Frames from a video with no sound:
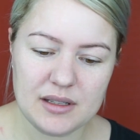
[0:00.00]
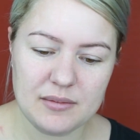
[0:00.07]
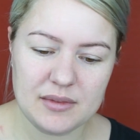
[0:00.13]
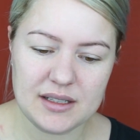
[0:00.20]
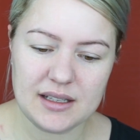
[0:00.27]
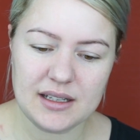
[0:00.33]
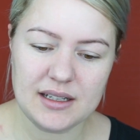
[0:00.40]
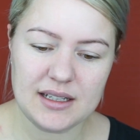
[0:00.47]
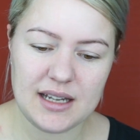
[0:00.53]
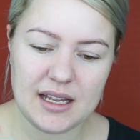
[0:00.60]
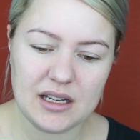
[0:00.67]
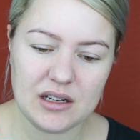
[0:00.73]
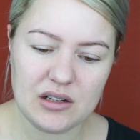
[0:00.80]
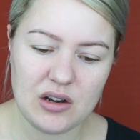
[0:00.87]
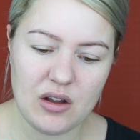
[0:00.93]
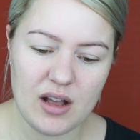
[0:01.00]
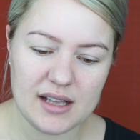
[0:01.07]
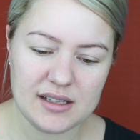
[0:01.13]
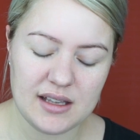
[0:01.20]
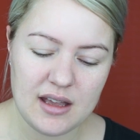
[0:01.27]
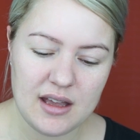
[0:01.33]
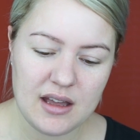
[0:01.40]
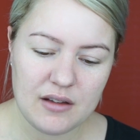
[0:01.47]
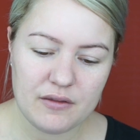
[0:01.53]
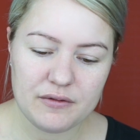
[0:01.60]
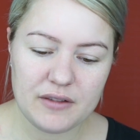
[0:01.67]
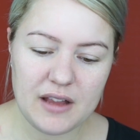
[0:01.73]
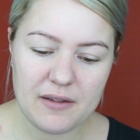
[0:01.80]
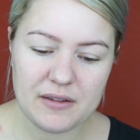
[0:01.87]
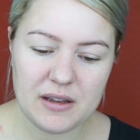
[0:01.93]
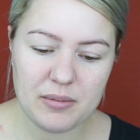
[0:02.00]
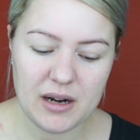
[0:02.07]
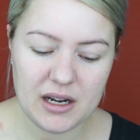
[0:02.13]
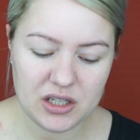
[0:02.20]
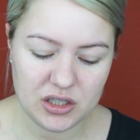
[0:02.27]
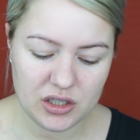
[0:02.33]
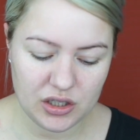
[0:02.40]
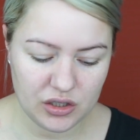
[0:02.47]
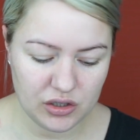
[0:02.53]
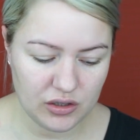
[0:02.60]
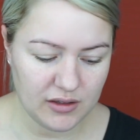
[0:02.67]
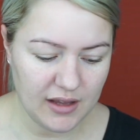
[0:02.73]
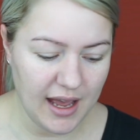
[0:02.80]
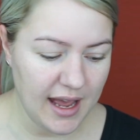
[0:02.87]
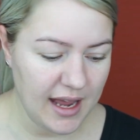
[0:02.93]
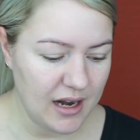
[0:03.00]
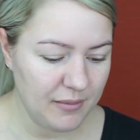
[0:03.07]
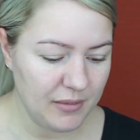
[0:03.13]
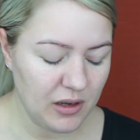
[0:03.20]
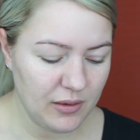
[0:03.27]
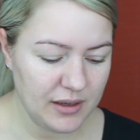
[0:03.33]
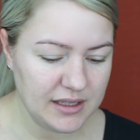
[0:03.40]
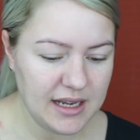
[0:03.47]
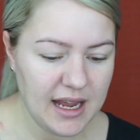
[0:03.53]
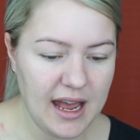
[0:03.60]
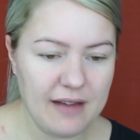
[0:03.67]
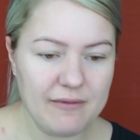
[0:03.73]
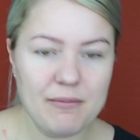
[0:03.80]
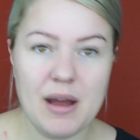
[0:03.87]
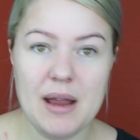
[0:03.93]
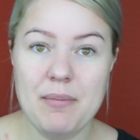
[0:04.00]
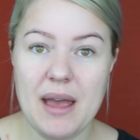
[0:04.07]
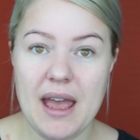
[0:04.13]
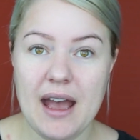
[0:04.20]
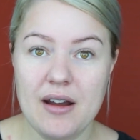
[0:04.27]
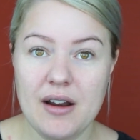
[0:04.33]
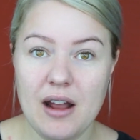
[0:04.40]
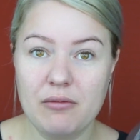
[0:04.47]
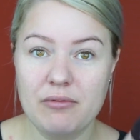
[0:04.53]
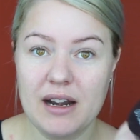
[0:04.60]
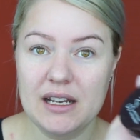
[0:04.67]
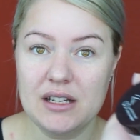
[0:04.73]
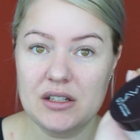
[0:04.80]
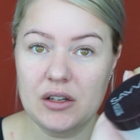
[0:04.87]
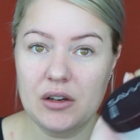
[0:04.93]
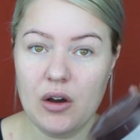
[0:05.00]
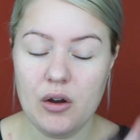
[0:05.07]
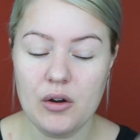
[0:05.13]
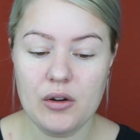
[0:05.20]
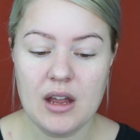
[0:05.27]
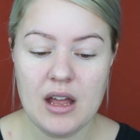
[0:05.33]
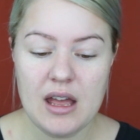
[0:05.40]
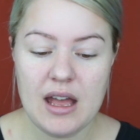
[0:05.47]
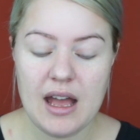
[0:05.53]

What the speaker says: So I'm just going to take a nice fluffy brush to do that, and I'm going to have my powder ready to go.